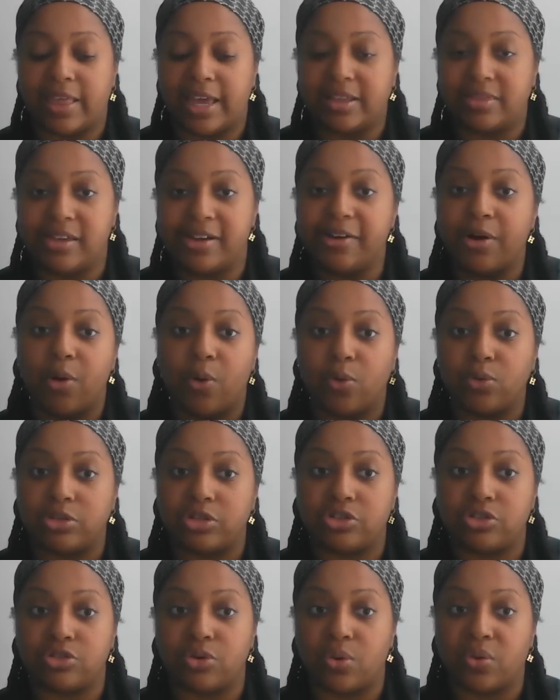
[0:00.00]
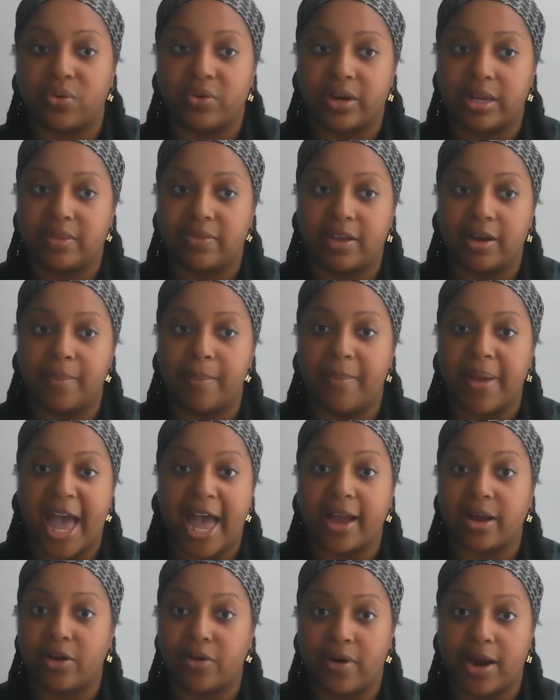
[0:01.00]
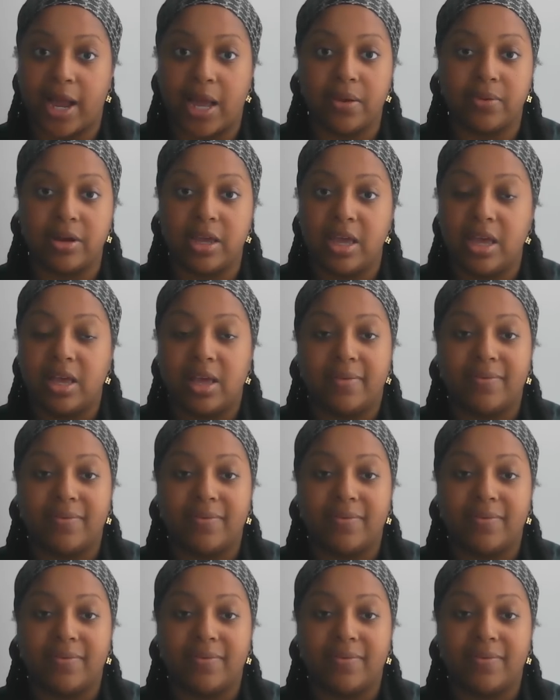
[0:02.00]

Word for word: like their whole story, their background.